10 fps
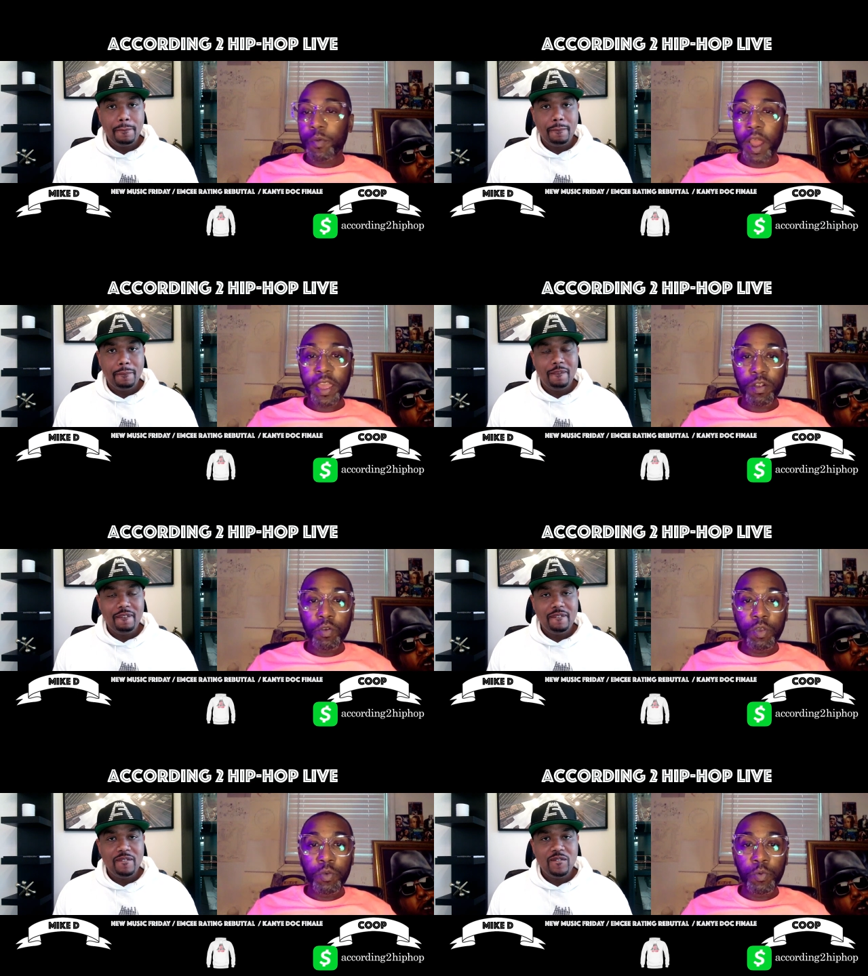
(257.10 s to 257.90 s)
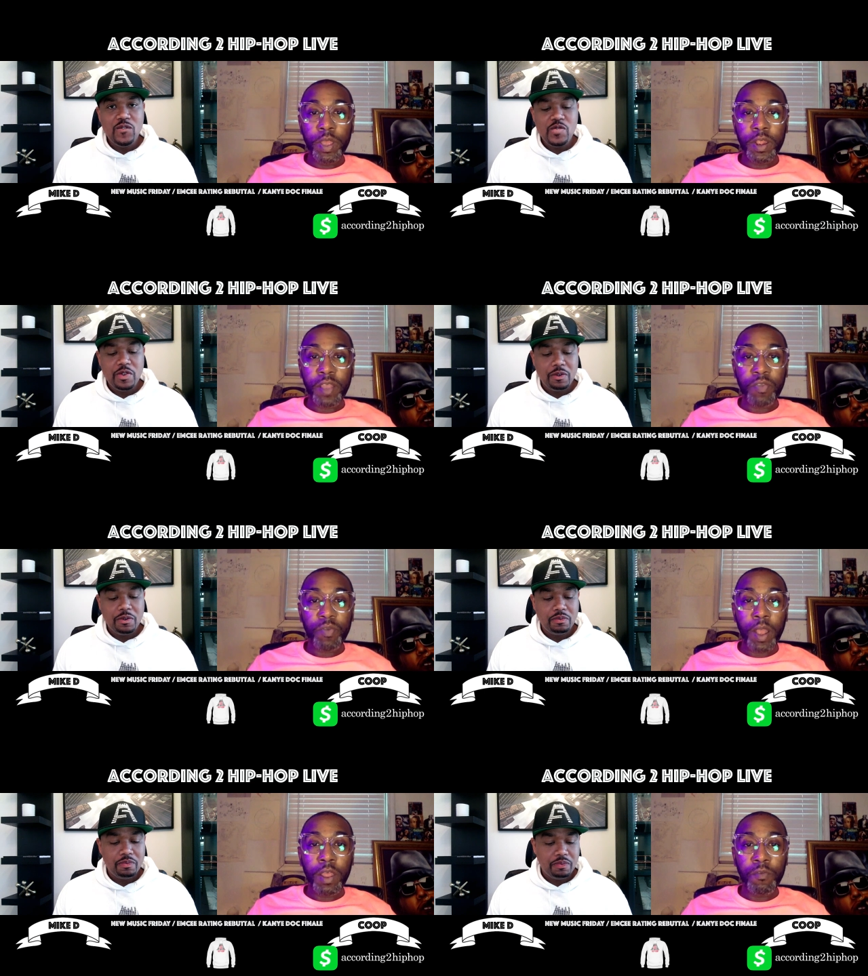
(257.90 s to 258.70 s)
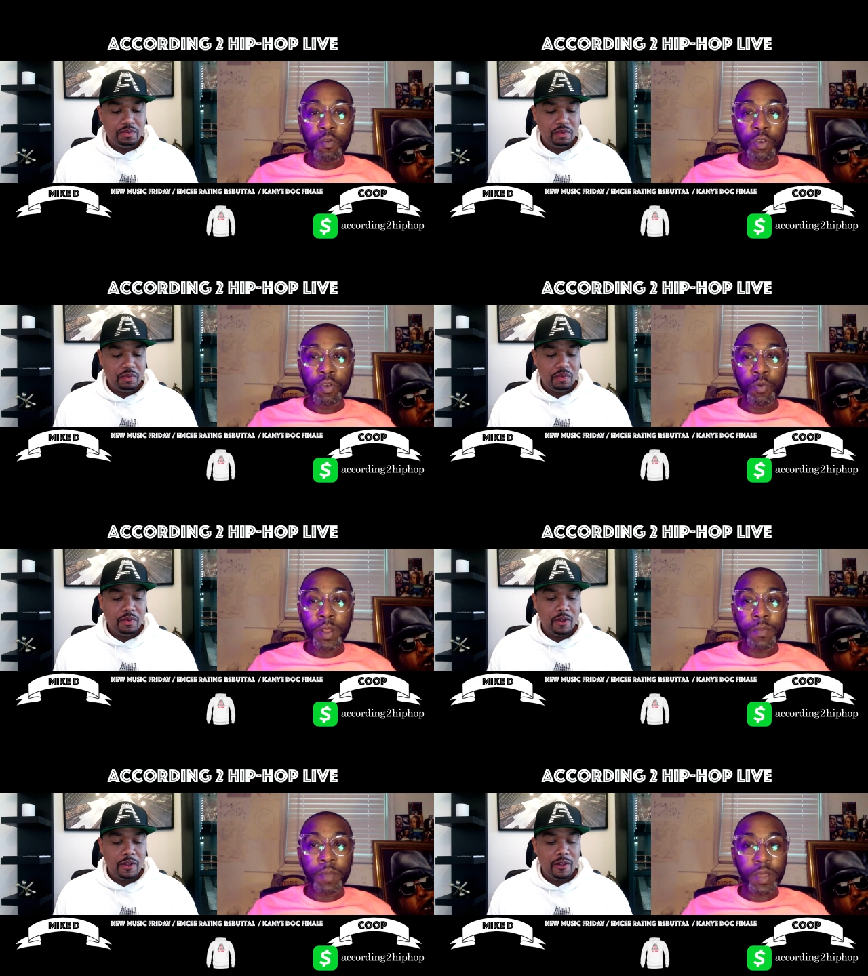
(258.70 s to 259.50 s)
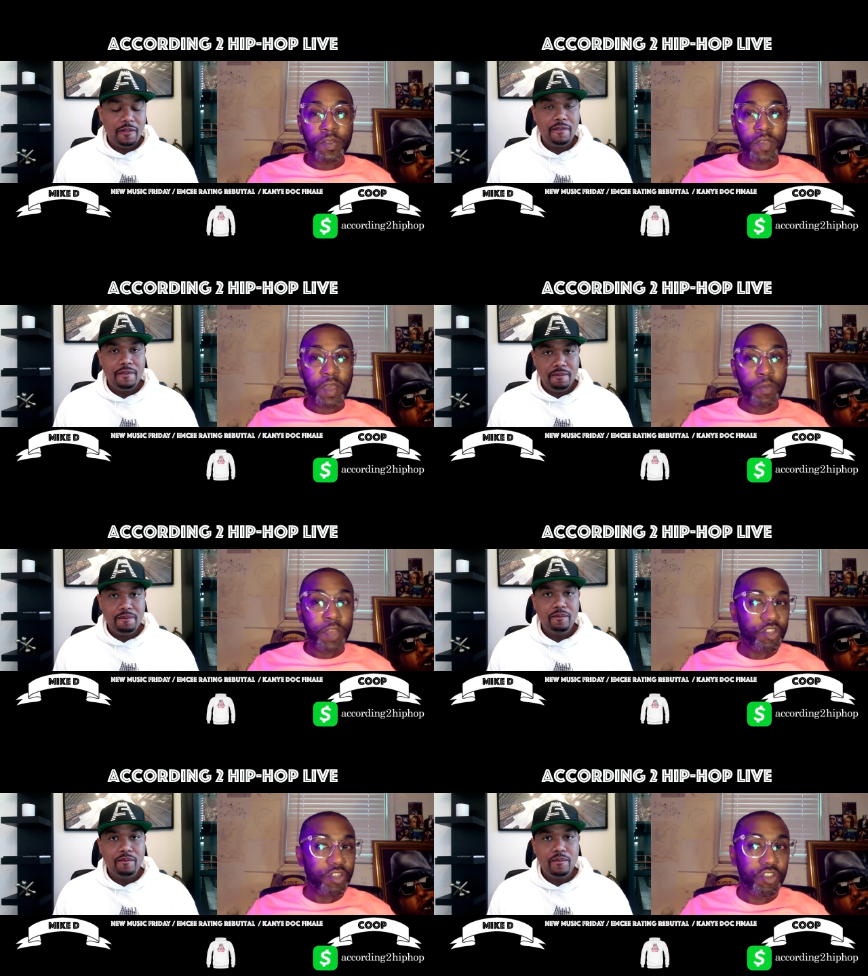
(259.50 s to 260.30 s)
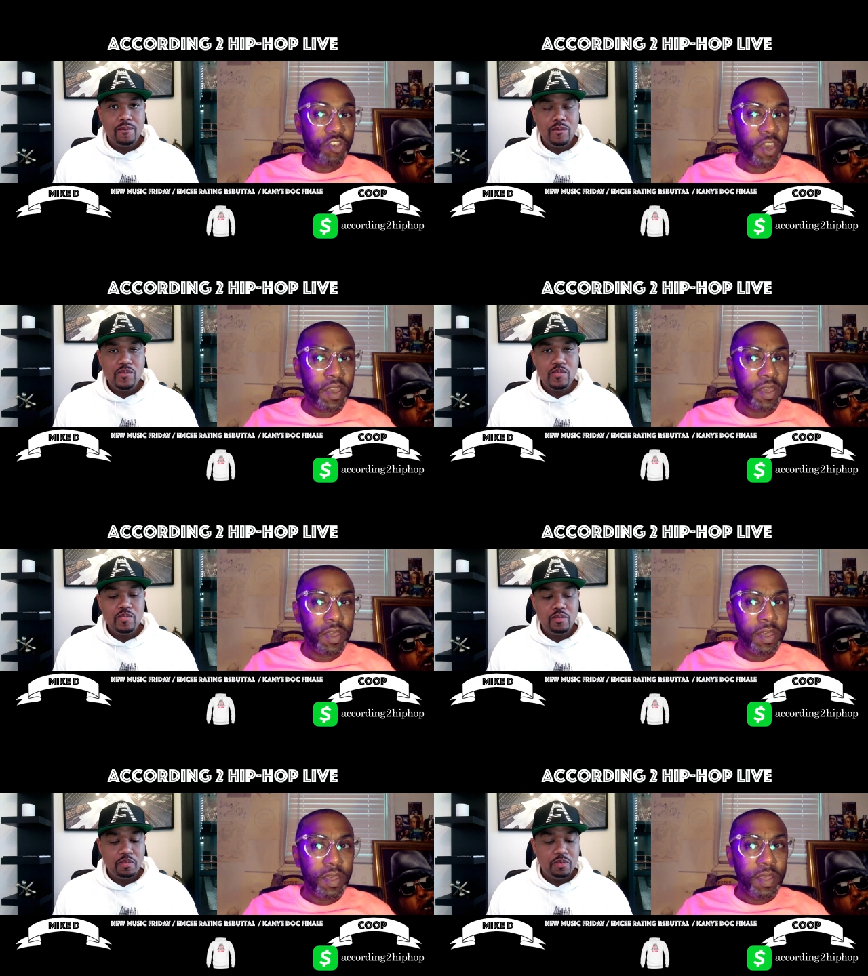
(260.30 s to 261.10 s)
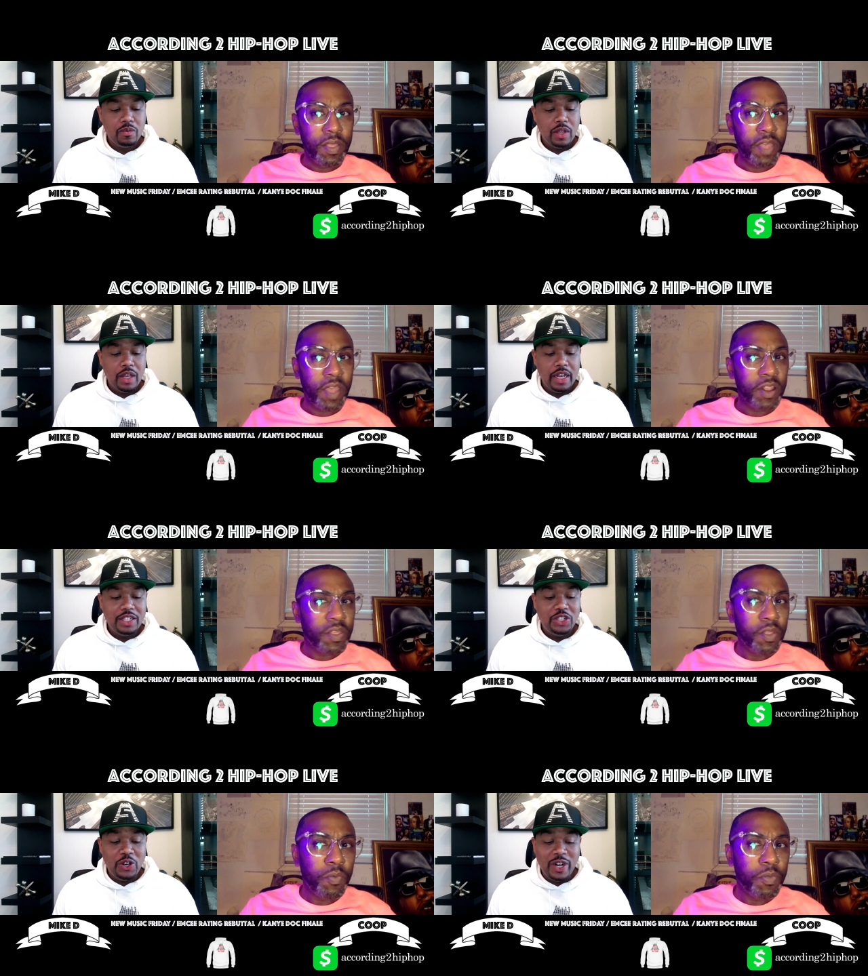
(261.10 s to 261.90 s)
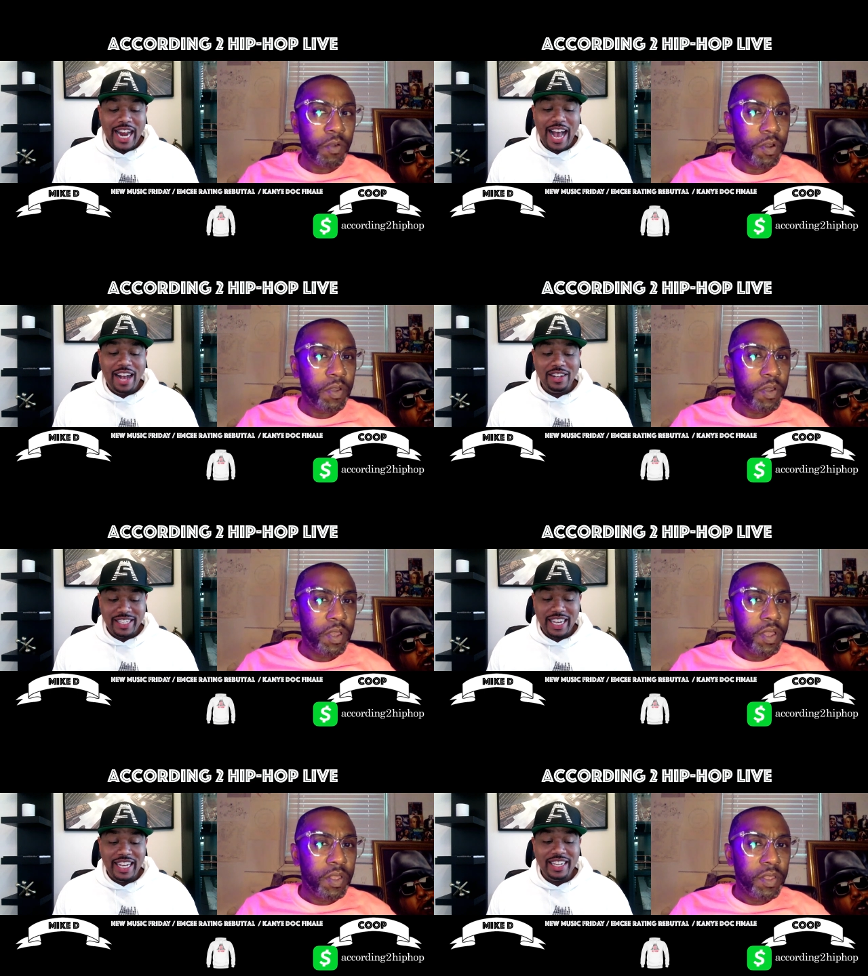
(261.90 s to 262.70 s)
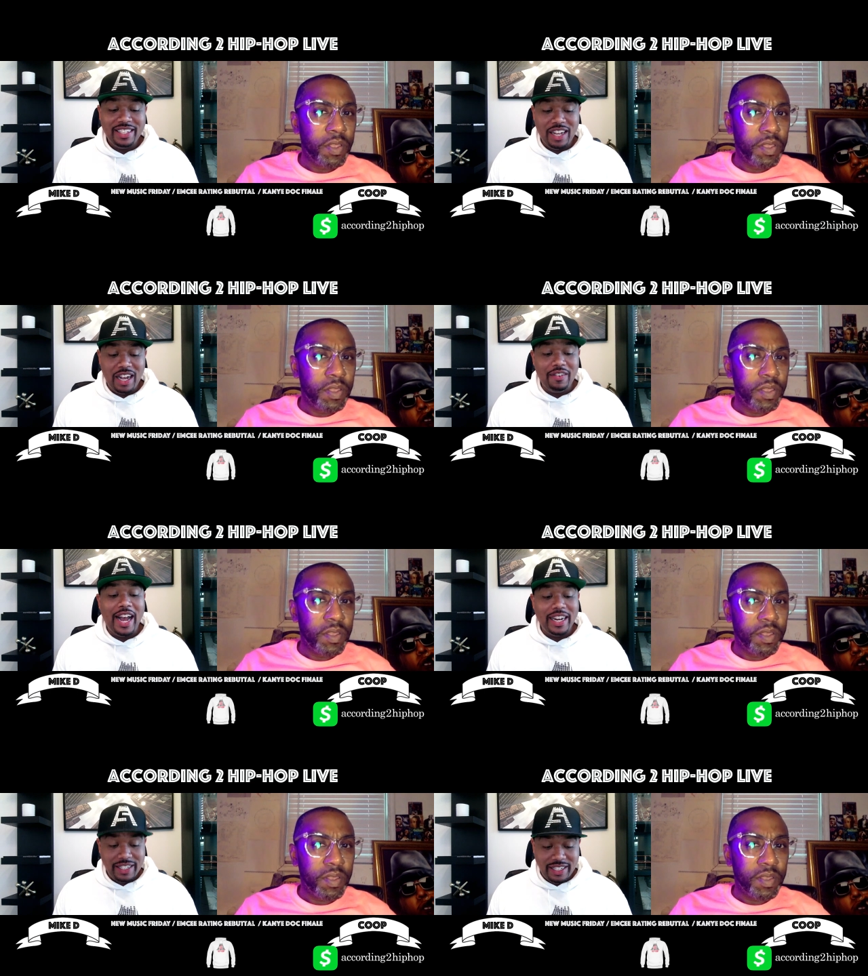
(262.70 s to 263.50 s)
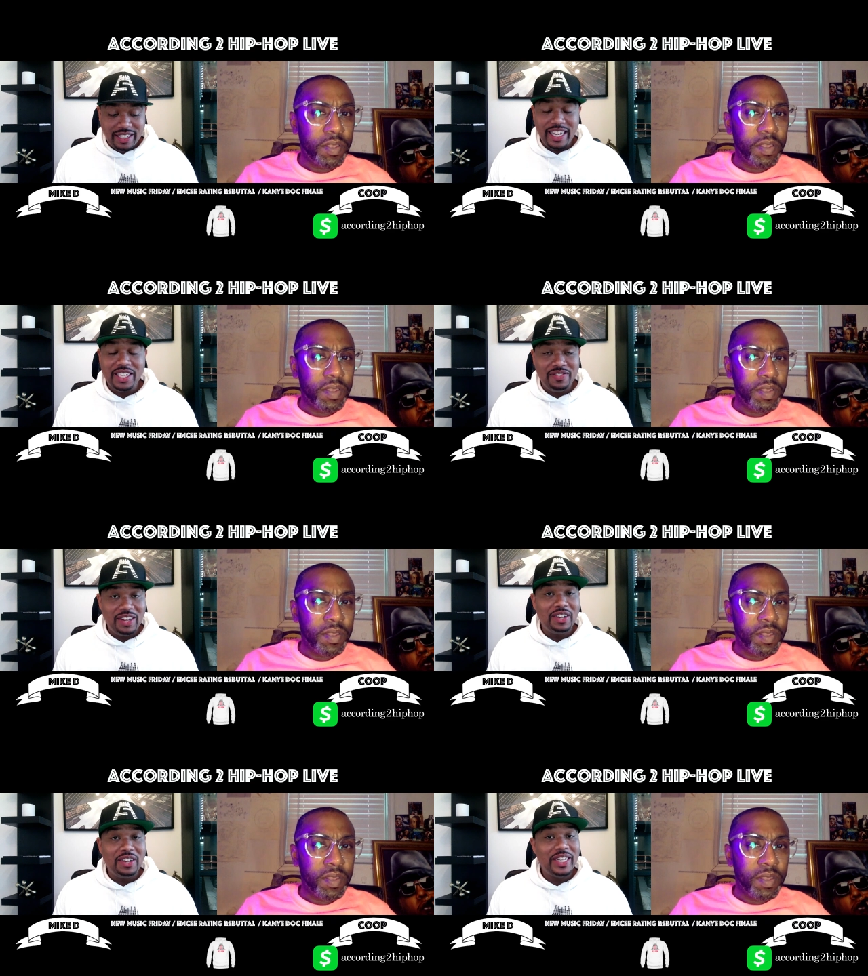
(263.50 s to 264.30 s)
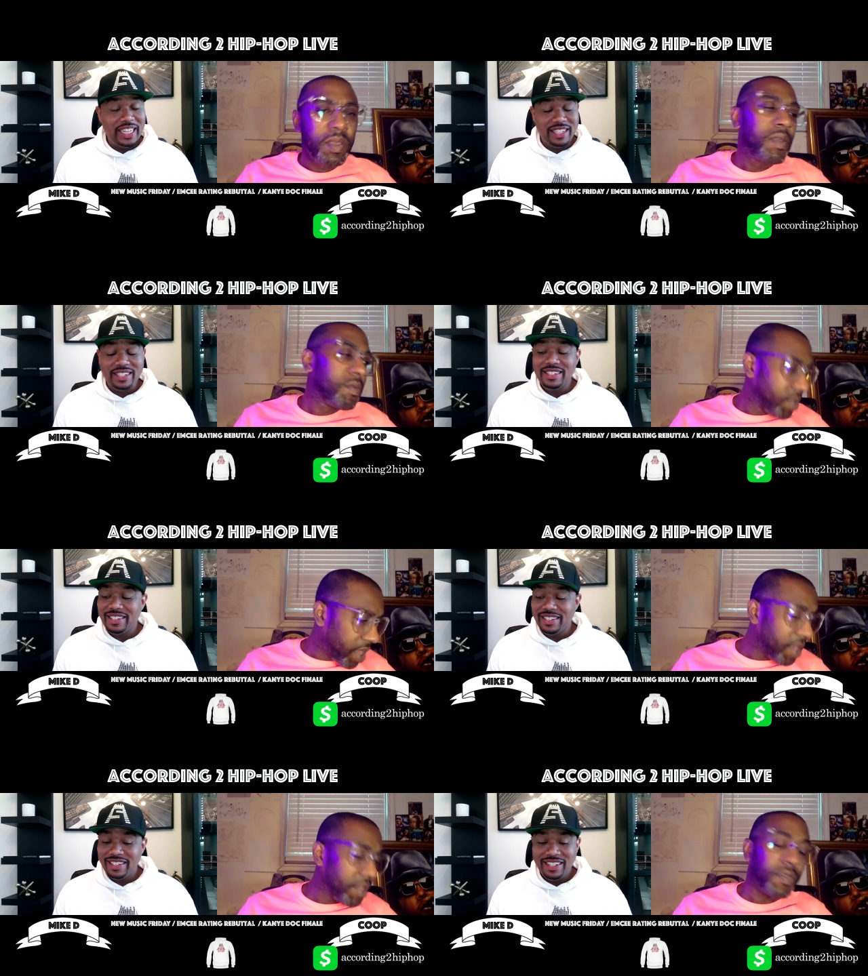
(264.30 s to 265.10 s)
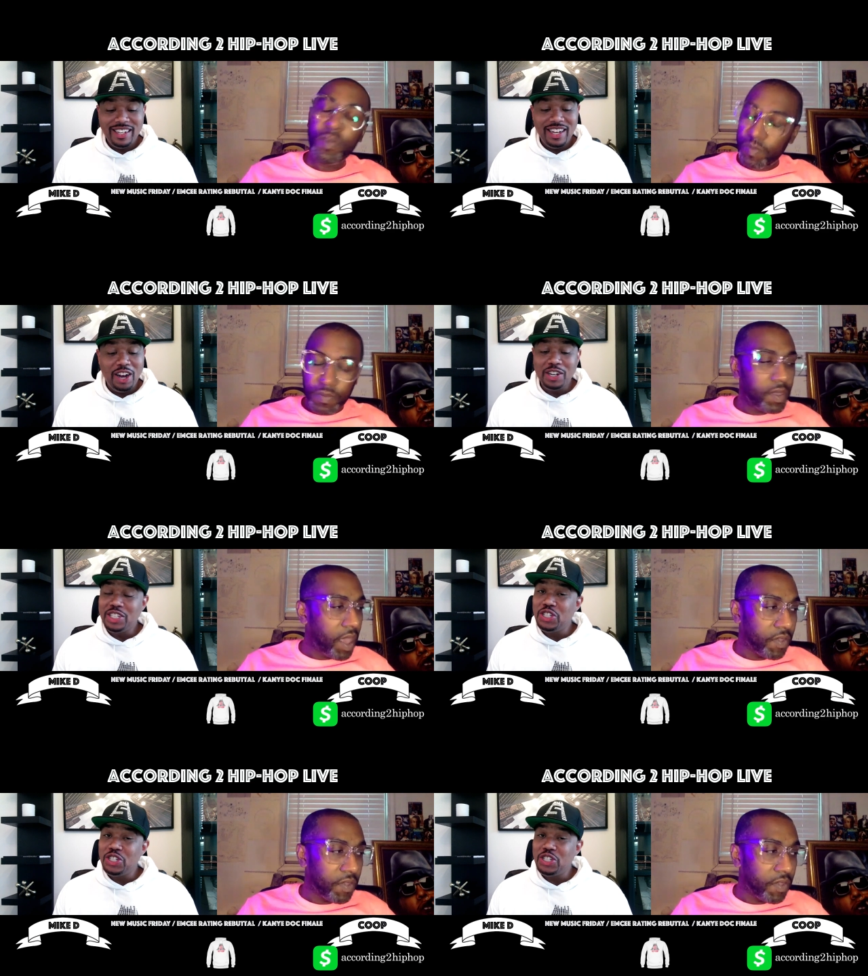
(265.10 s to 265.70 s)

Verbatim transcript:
Speaker 1: like when I hear who you with, that's why I love who you with because it's
Speaker 2: like, well, that's Jay. Like Jordan House said, "It's all right." Is Jay's flow? It is. Yes. On the